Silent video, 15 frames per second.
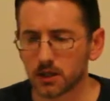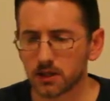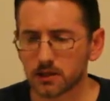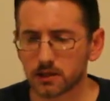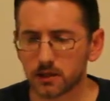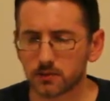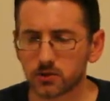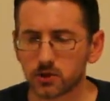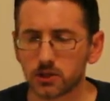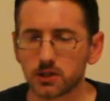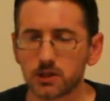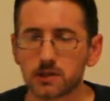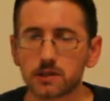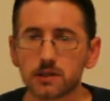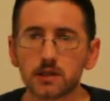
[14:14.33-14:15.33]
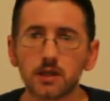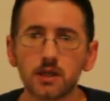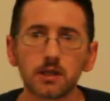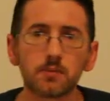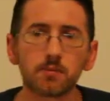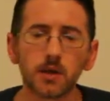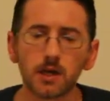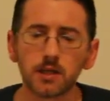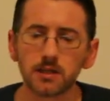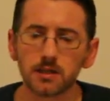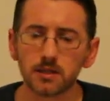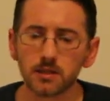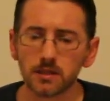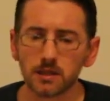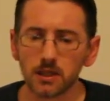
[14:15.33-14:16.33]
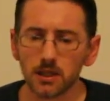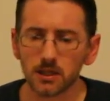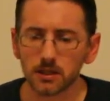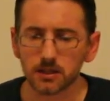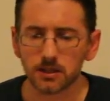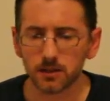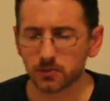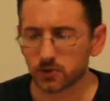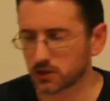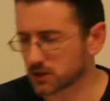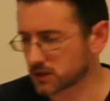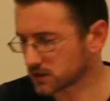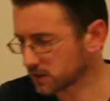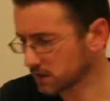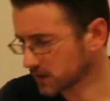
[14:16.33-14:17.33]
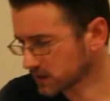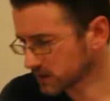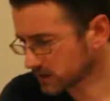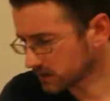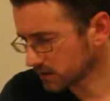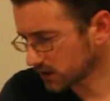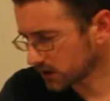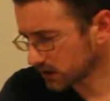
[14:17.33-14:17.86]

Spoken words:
some sheets 8 passes, some sheets less,